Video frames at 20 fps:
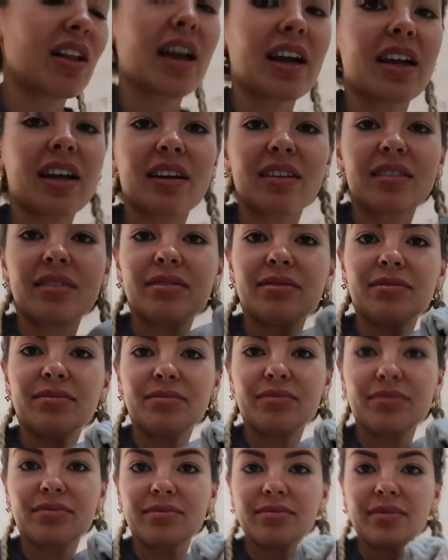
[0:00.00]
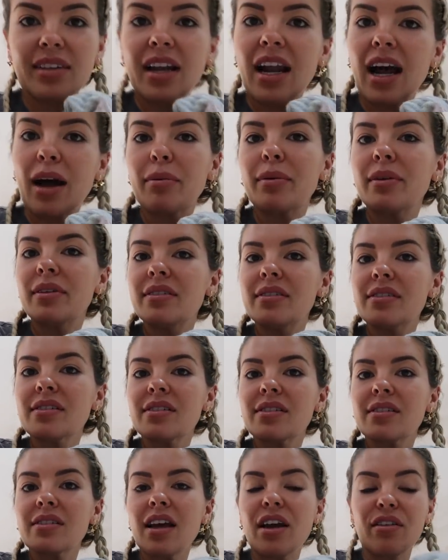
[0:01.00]
like it happens
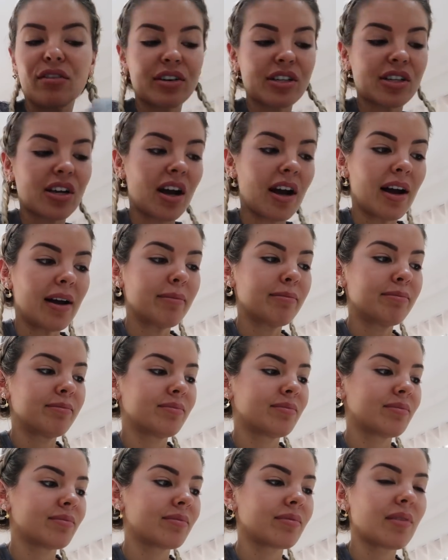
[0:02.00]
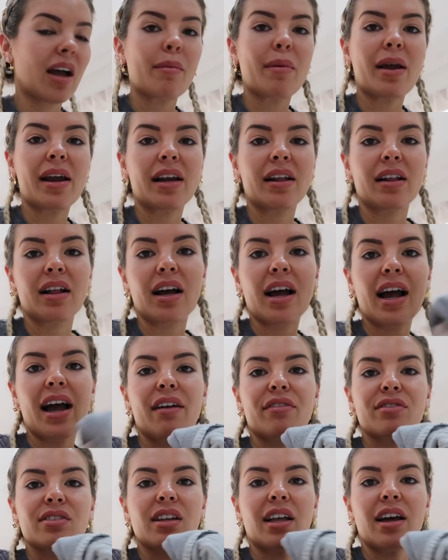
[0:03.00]
every time I'm eating. Like I
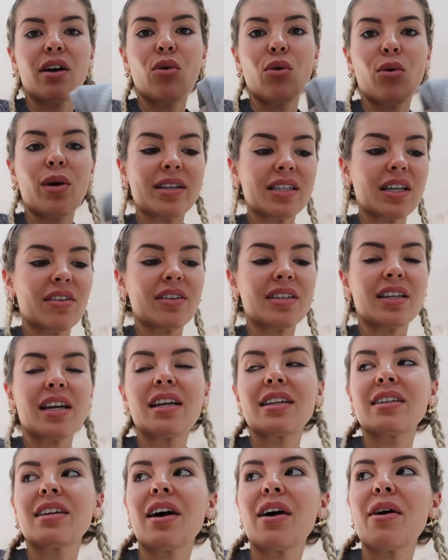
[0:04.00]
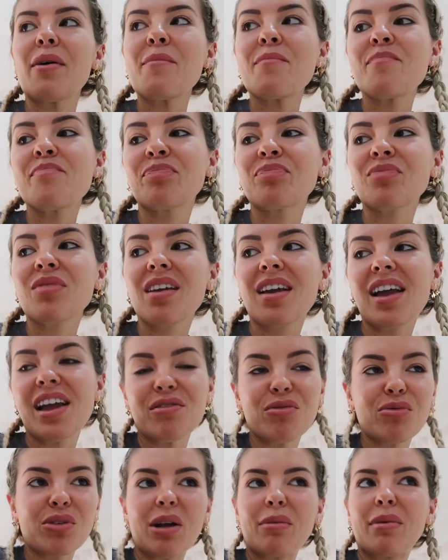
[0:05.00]
have to like always have a tea towel,
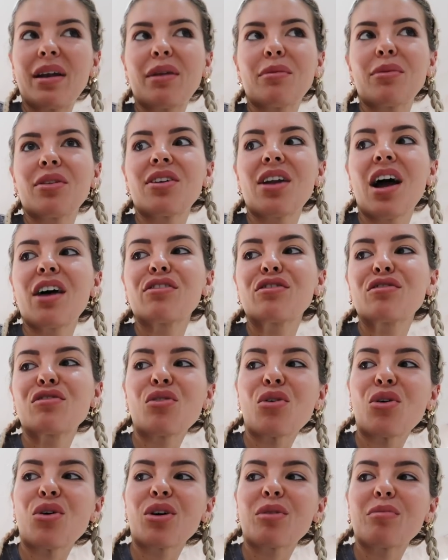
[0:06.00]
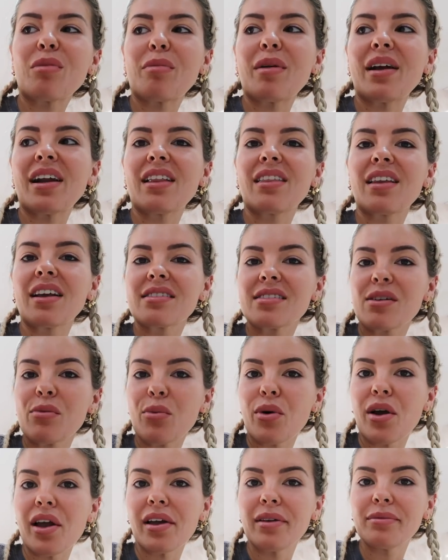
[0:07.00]
even when I'm eating with knife and fork. But Peter thinks I'm
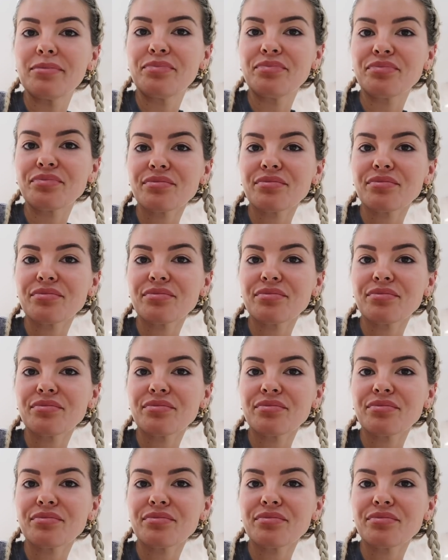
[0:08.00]
weird.